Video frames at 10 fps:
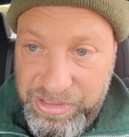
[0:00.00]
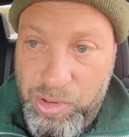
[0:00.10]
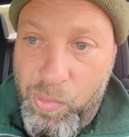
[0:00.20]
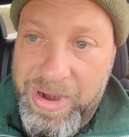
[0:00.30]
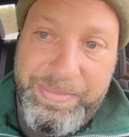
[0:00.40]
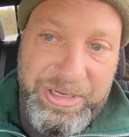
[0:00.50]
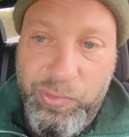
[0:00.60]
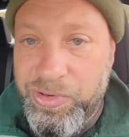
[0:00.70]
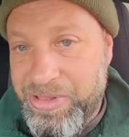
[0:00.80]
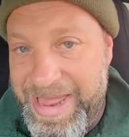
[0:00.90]
You don't want to be
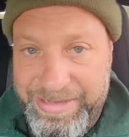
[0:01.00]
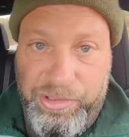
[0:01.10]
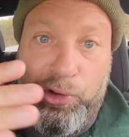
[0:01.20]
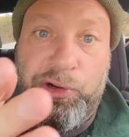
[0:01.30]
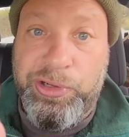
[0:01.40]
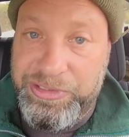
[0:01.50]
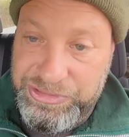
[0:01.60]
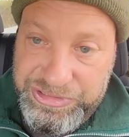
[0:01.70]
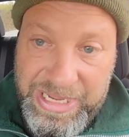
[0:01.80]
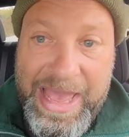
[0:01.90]
doing a lot of
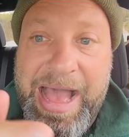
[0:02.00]
turns